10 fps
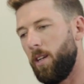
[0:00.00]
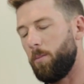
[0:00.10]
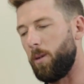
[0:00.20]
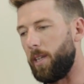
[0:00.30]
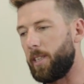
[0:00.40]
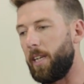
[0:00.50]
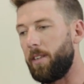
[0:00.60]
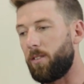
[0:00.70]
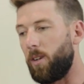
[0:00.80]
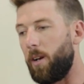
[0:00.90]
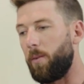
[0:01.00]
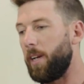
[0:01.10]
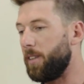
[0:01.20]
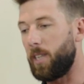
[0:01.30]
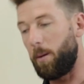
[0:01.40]
Pretty much had to straight
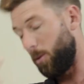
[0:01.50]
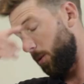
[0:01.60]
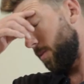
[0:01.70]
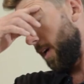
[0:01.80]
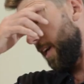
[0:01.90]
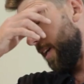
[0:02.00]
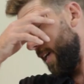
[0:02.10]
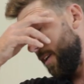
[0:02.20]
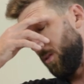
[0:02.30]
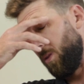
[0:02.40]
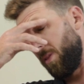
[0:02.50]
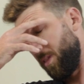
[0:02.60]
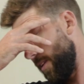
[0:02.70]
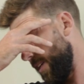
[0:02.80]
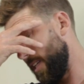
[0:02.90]
away just jump on a plane and head north
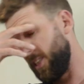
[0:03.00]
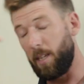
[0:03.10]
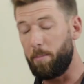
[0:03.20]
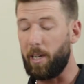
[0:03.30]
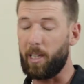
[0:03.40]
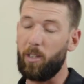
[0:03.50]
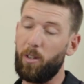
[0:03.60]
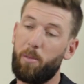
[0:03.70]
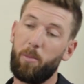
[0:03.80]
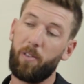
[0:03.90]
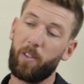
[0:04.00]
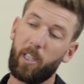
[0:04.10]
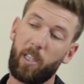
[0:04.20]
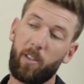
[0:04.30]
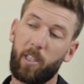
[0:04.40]
and jump back in earth moving
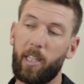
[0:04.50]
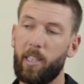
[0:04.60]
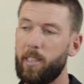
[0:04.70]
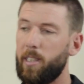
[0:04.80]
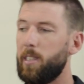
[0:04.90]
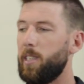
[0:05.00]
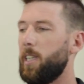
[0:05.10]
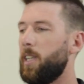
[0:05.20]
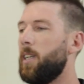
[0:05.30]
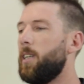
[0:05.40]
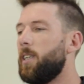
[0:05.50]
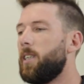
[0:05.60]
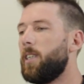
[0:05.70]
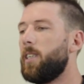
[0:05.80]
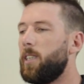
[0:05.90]
gear again,
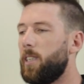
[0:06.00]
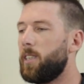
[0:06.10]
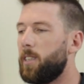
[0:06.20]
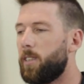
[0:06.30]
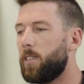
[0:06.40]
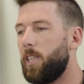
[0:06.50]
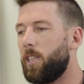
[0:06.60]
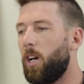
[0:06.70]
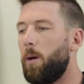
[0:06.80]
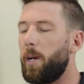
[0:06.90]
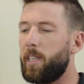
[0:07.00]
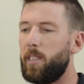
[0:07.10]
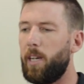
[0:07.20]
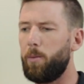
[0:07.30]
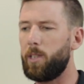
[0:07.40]
and go back
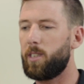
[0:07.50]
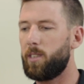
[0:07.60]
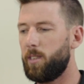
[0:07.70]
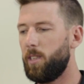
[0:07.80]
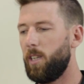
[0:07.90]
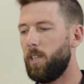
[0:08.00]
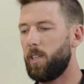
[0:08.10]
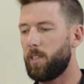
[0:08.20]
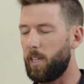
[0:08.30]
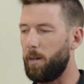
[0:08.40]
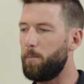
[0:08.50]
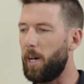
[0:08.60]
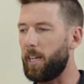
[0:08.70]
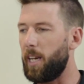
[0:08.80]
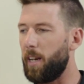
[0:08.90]
to that, which getting
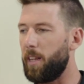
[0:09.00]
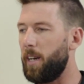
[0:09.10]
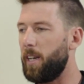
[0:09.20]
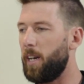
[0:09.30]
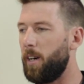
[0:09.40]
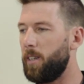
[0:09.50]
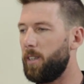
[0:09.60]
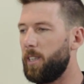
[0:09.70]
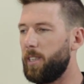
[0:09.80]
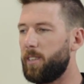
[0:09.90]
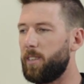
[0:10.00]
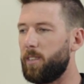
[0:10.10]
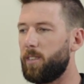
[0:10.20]
back out of that now, it's